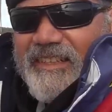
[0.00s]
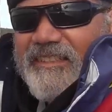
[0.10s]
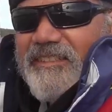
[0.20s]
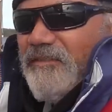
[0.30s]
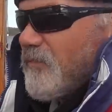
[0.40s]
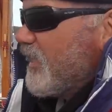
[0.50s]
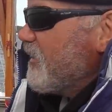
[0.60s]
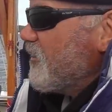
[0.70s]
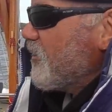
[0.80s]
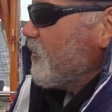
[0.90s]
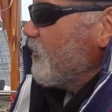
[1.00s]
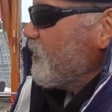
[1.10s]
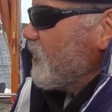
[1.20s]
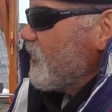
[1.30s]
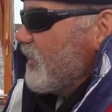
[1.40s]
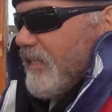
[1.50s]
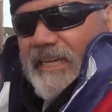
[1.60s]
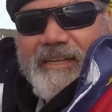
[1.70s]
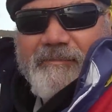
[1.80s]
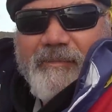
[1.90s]
So I managed to cross the
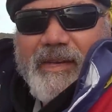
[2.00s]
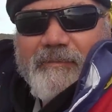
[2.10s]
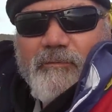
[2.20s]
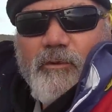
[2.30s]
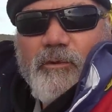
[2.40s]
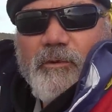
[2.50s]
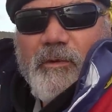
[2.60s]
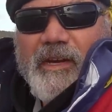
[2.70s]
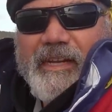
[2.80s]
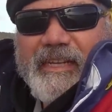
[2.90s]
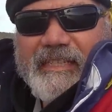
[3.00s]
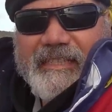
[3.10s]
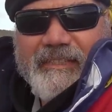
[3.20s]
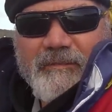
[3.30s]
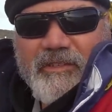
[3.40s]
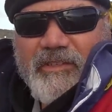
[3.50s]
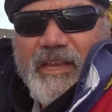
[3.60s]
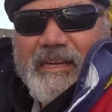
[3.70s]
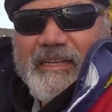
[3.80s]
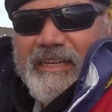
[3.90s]
uh, main waterway. Now I'm just
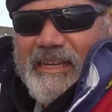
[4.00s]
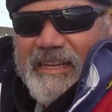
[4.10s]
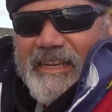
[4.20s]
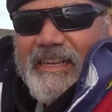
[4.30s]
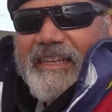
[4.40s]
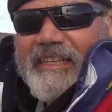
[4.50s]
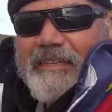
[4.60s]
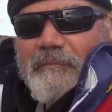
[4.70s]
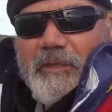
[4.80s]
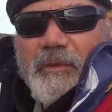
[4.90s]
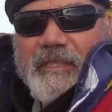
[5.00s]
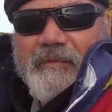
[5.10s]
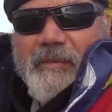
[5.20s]
sailing in between the